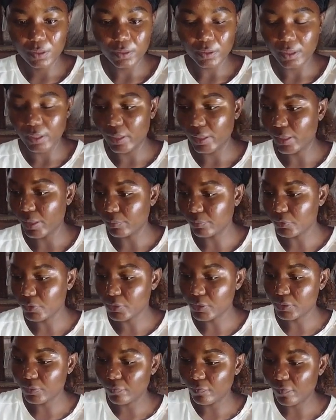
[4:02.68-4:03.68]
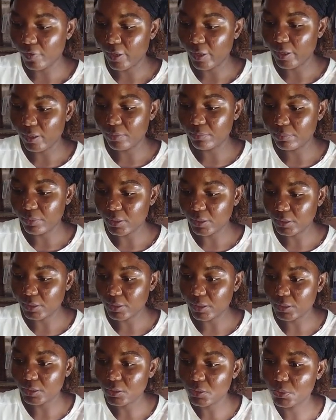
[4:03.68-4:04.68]
the emulsifier
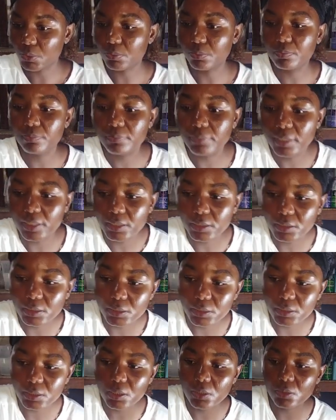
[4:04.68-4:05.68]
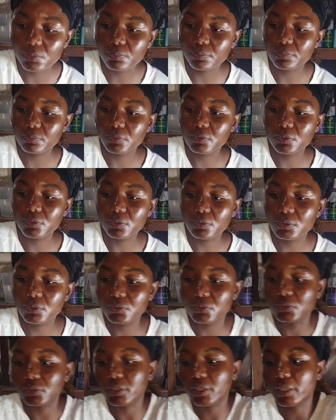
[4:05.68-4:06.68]
blender to blend it
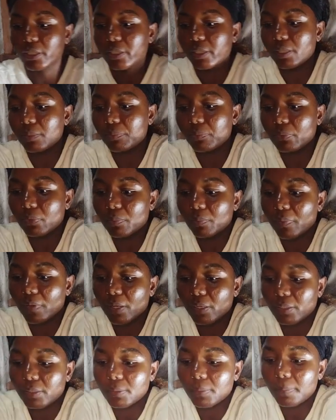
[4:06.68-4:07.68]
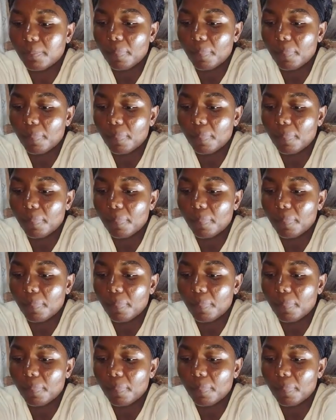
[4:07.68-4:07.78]
together properly.